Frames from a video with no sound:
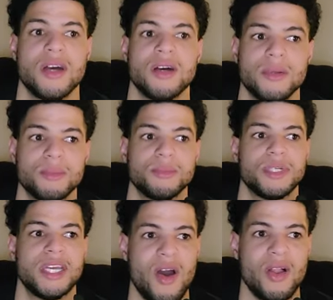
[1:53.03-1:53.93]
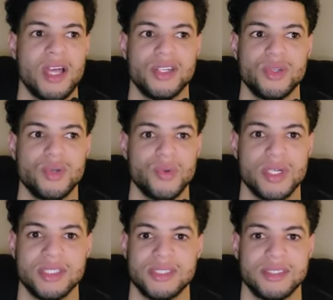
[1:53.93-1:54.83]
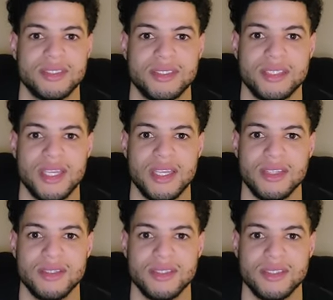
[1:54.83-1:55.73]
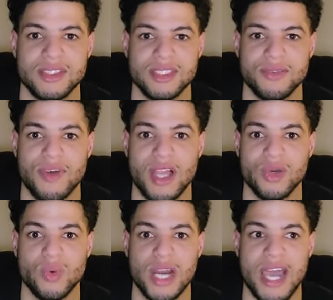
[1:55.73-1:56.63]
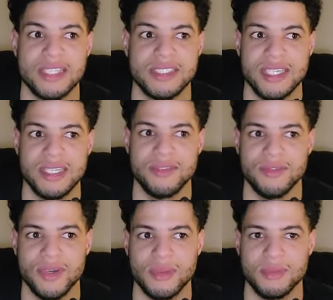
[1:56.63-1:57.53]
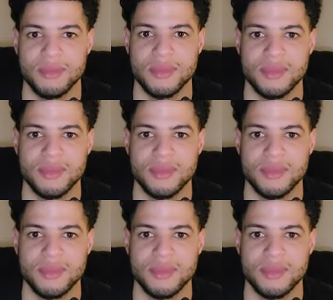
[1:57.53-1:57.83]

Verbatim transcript: Um, all I knew was that just to follow what I had seen from